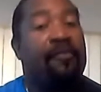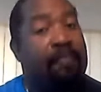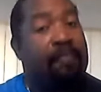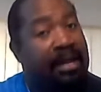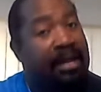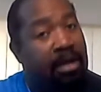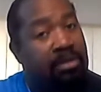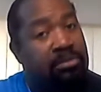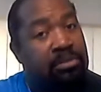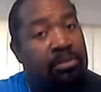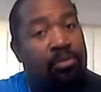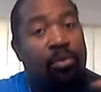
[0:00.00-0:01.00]
Everybody
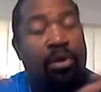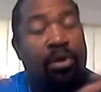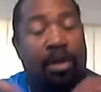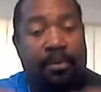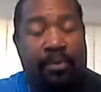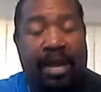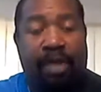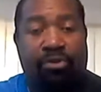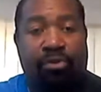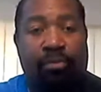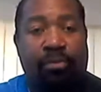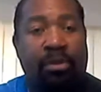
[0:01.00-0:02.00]
else will come
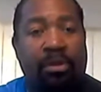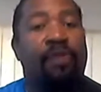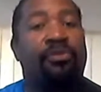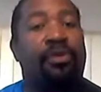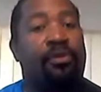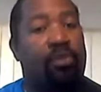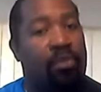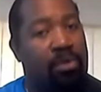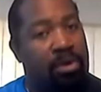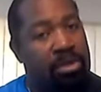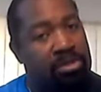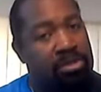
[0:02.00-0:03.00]
around you. The
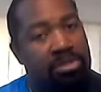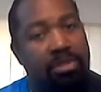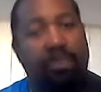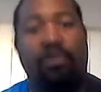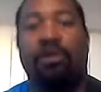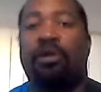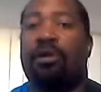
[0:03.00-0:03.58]
horns,